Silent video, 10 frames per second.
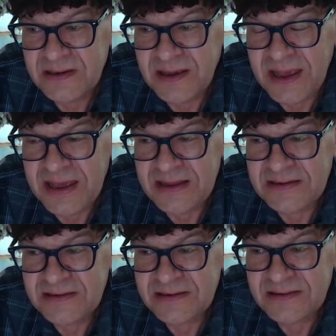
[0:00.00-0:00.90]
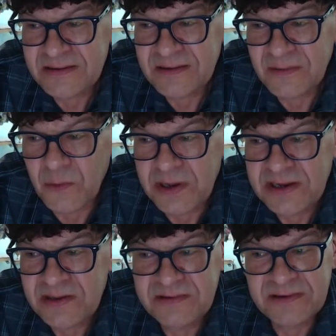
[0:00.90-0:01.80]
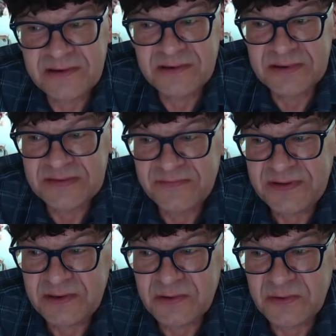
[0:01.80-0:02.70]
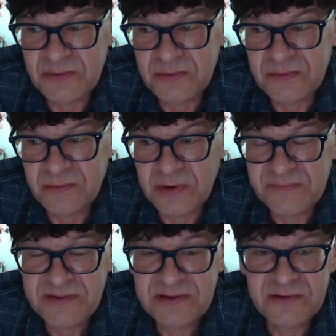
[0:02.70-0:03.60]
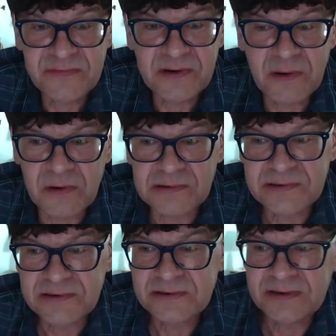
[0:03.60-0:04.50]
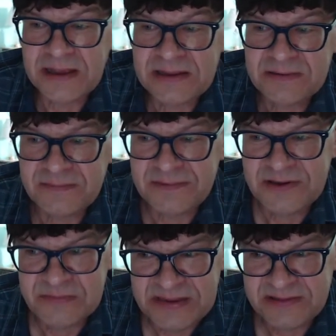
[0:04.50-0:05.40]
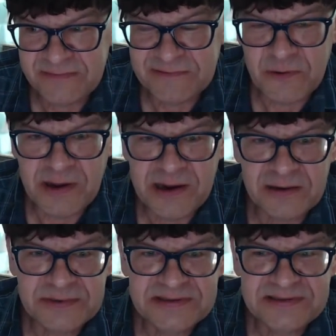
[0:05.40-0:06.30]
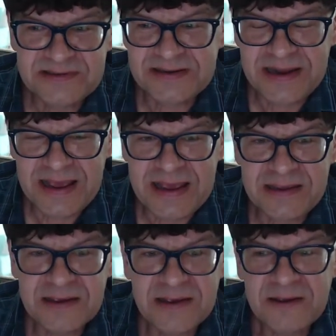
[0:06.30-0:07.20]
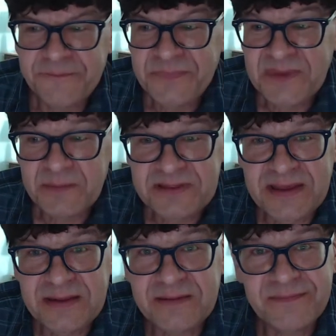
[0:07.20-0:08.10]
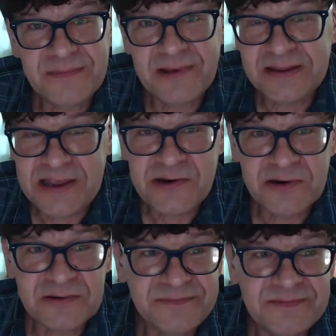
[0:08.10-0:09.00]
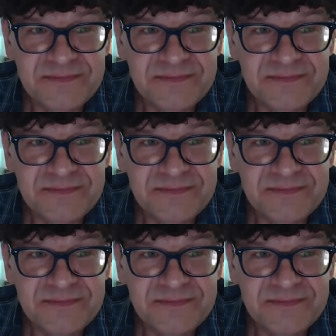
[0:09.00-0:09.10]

And what do you do if you, what if you do if you're older and you meet the requirements today, but then a year or